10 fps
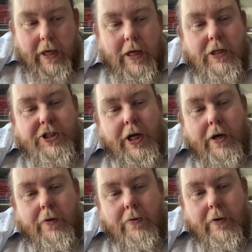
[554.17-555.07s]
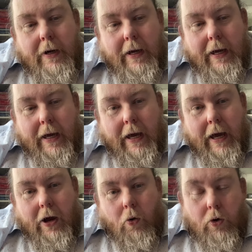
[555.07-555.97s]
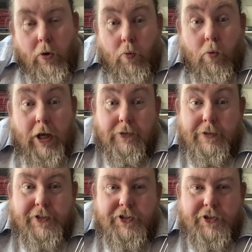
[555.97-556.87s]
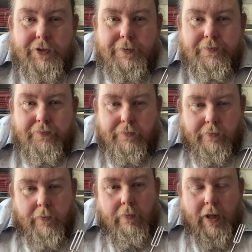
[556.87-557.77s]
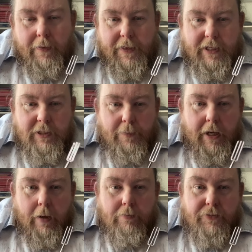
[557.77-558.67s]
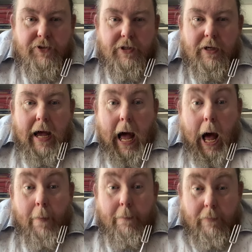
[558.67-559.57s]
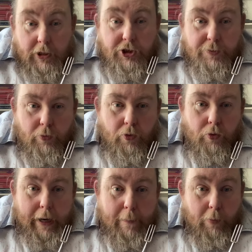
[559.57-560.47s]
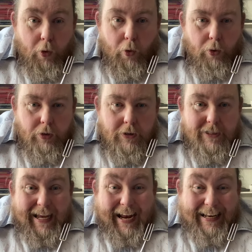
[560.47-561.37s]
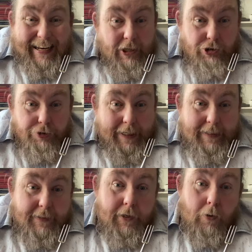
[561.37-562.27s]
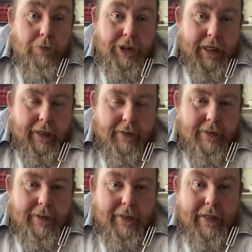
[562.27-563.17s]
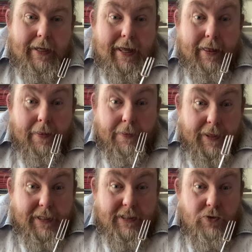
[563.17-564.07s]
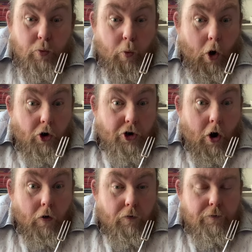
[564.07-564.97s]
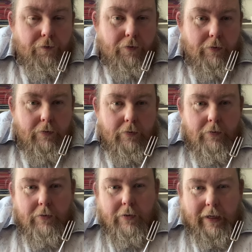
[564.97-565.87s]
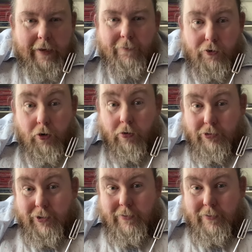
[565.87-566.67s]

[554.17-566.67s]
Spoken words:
So all at once, this becomes a much more important and interesting object. This is one of, if not